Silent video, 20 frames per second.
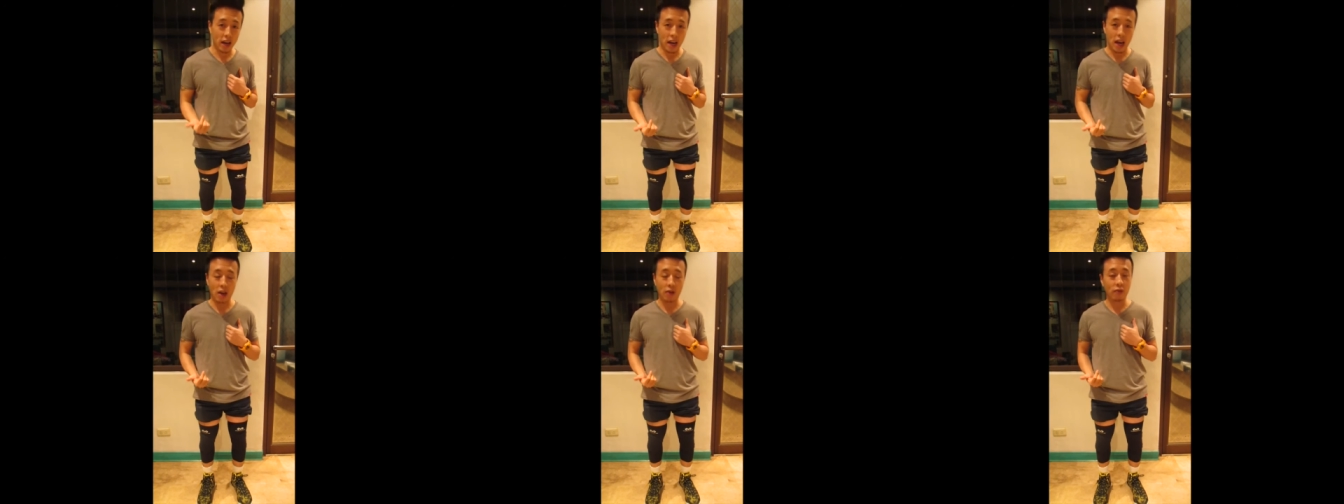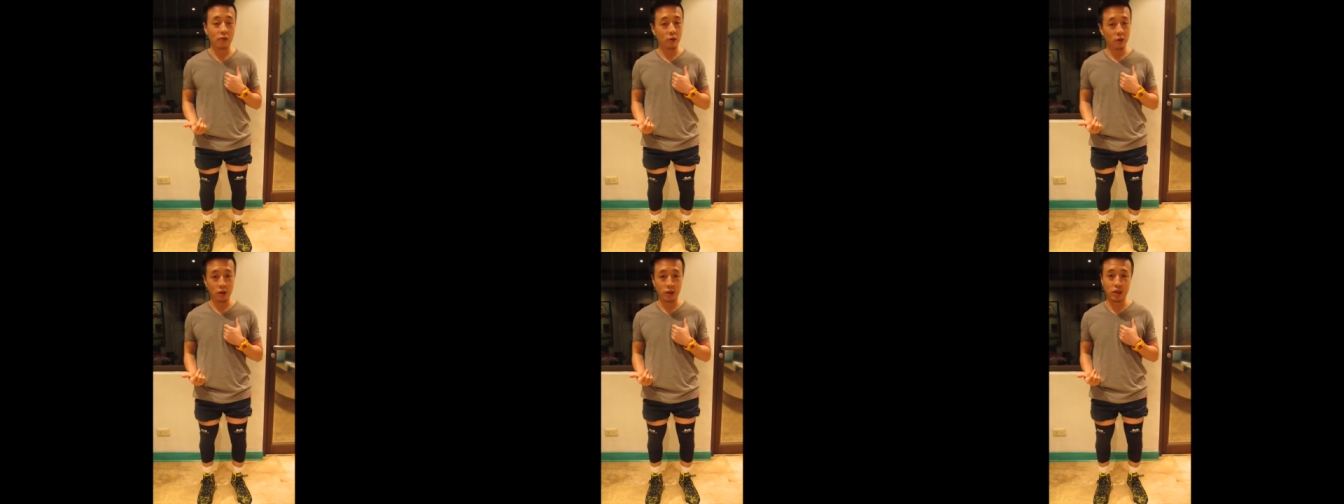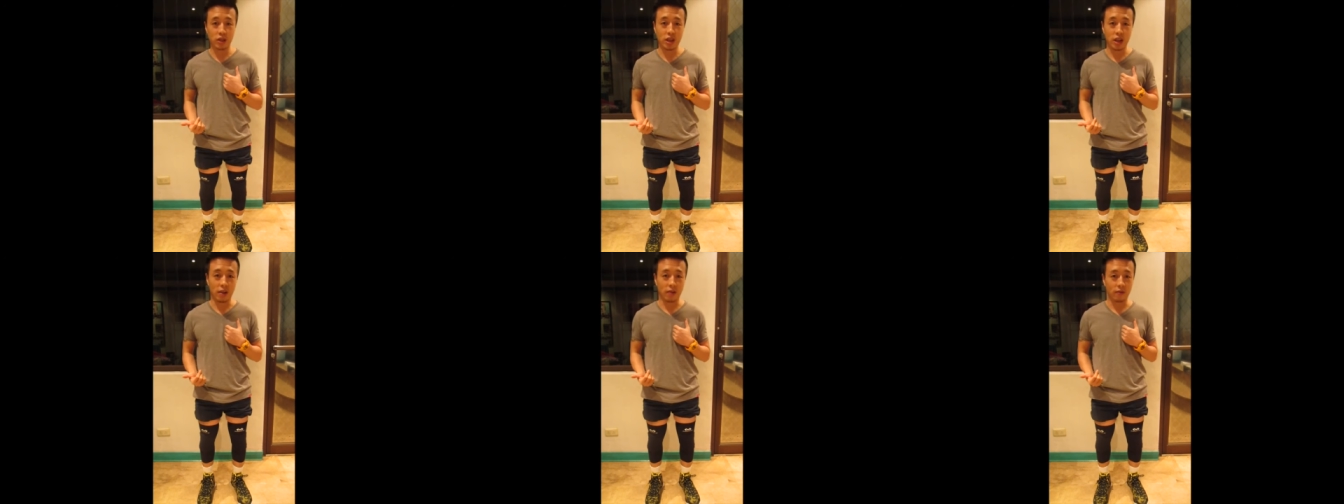it out for
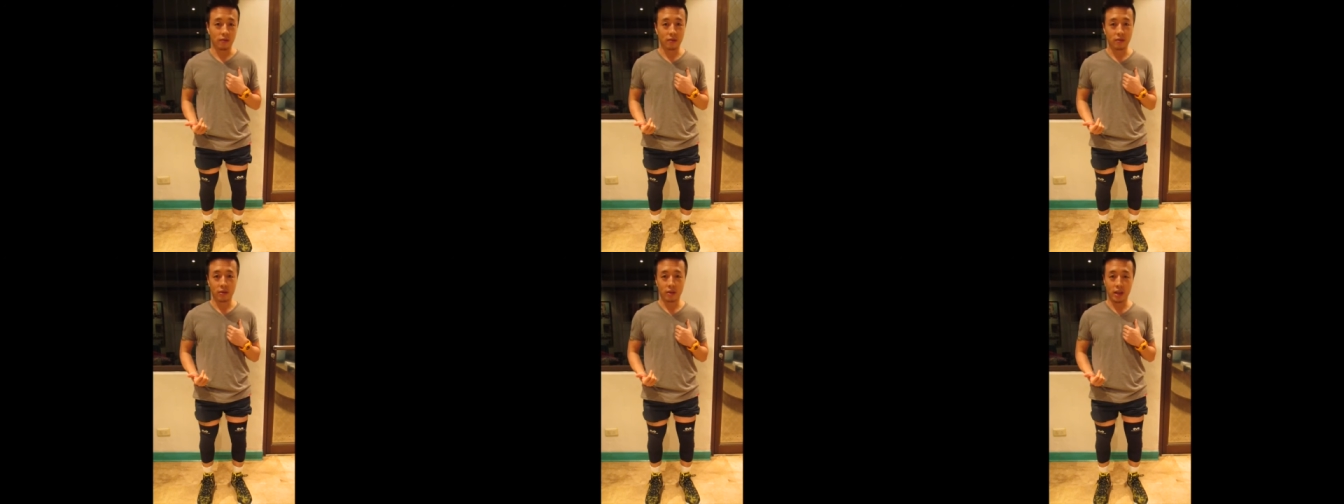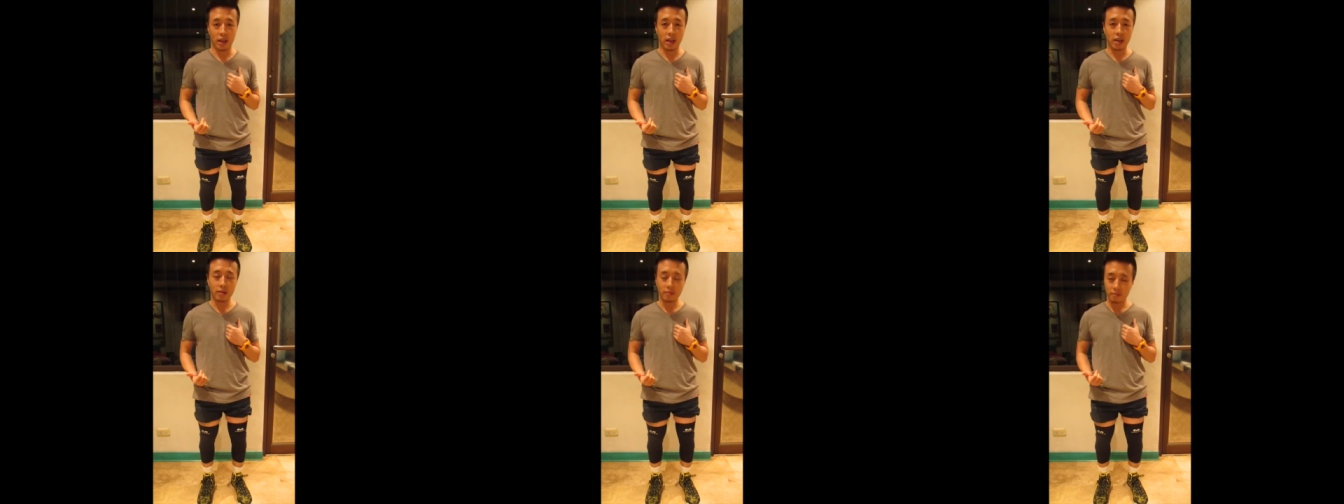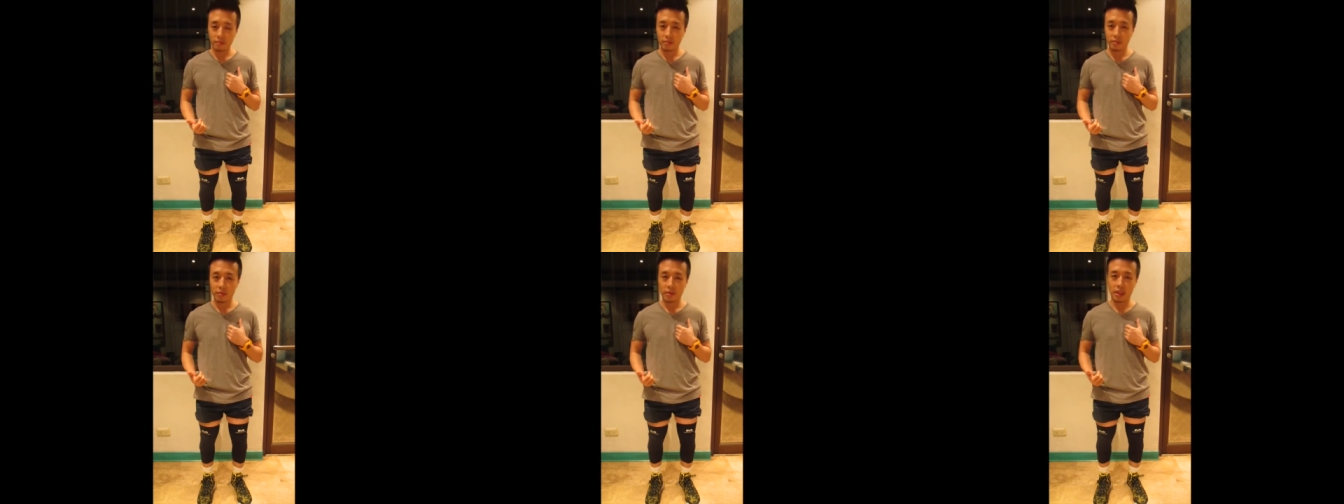yourself, okay?
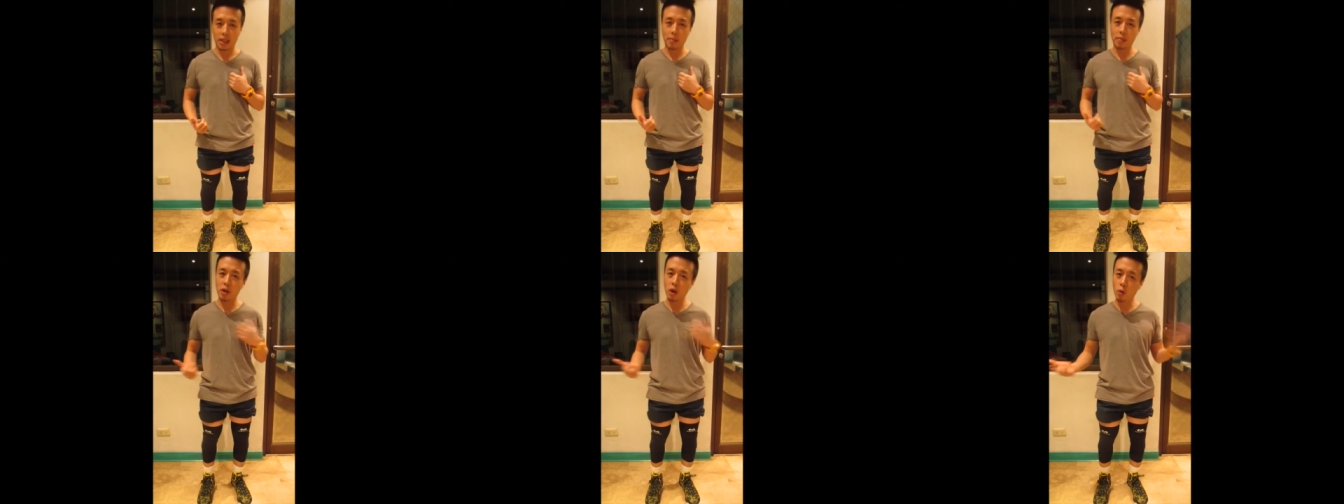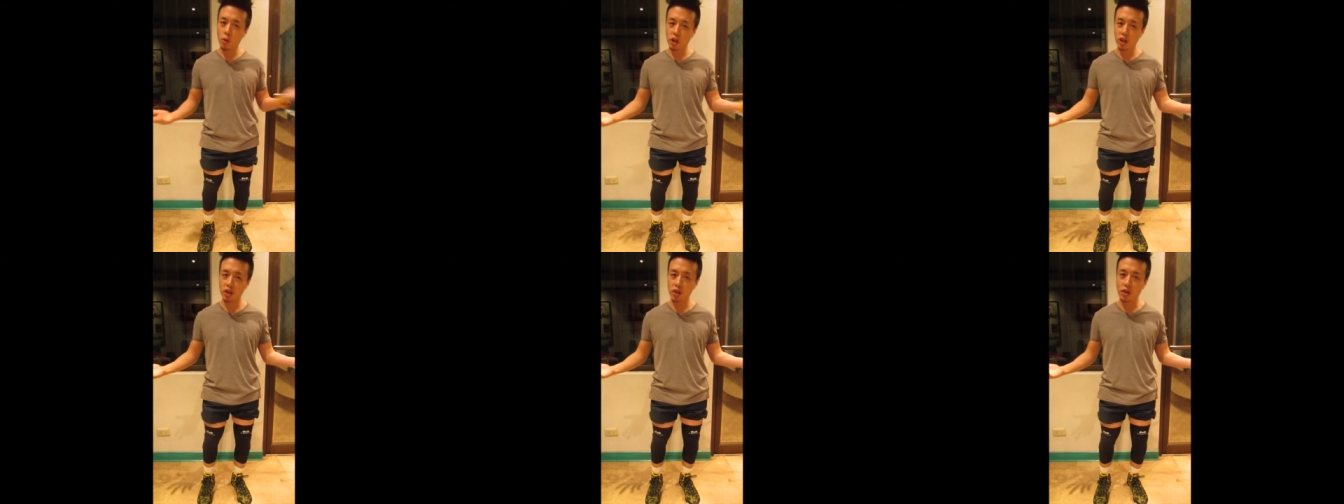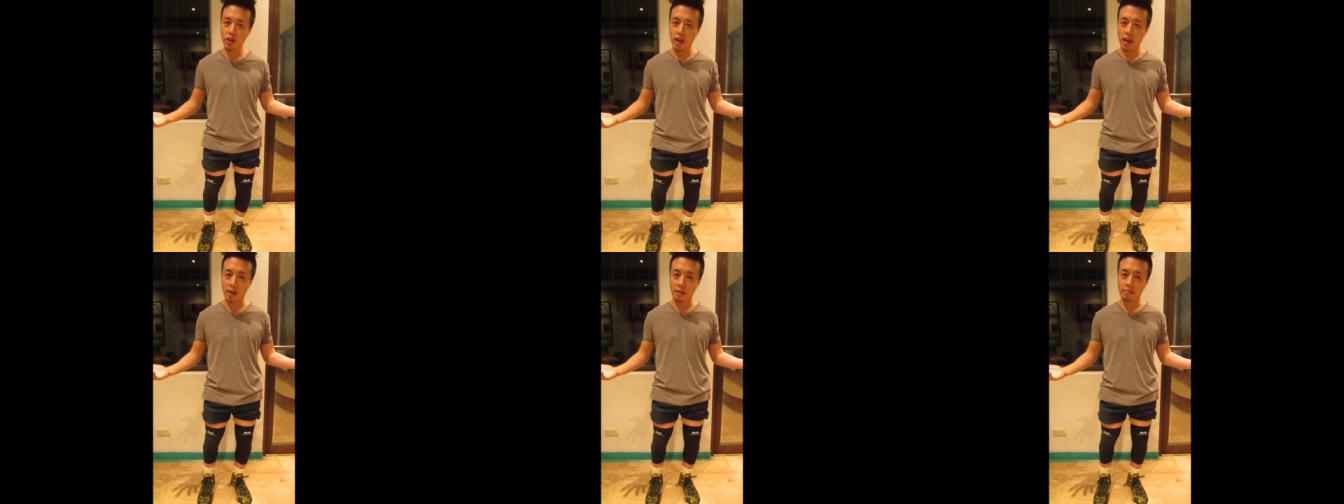Let me know what you
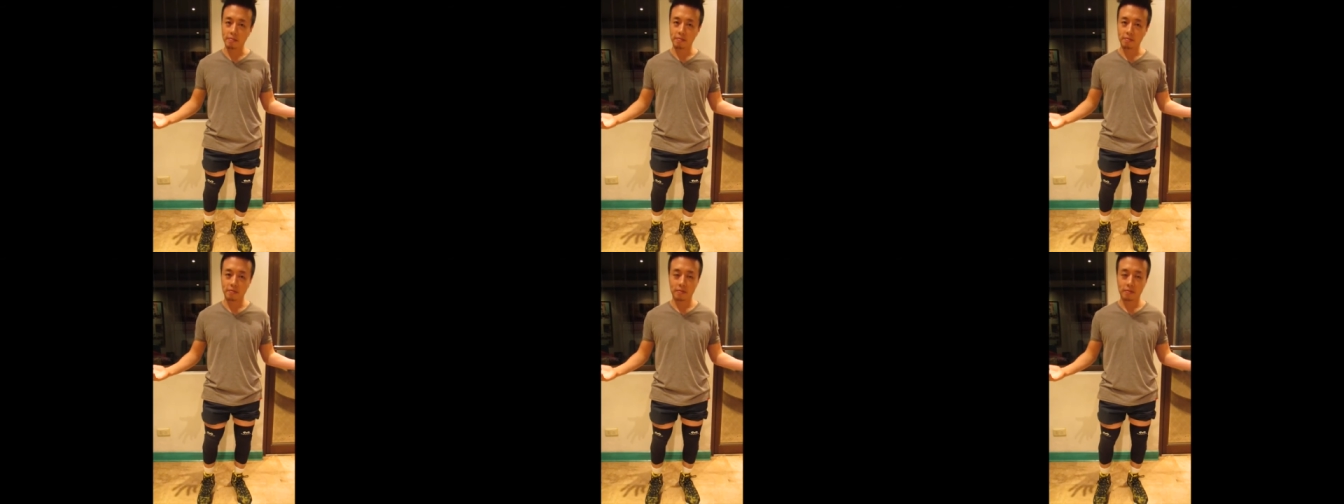think.